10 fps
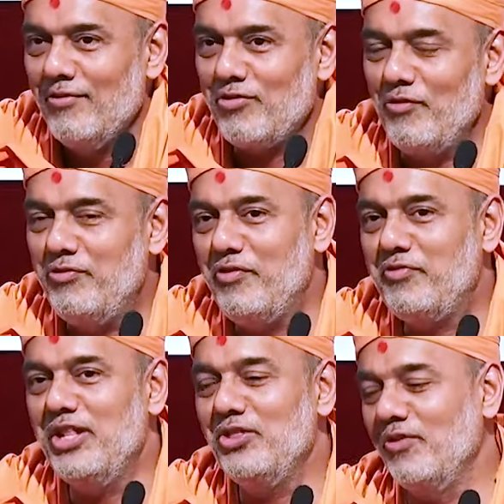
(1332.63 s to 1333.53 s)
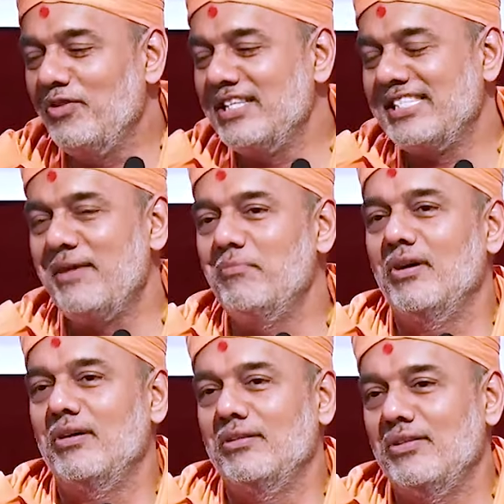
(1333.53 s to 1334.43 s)
From 15th of
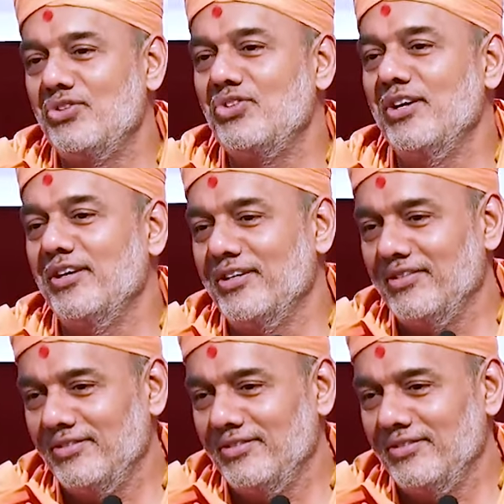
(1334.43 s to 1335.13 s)
December this year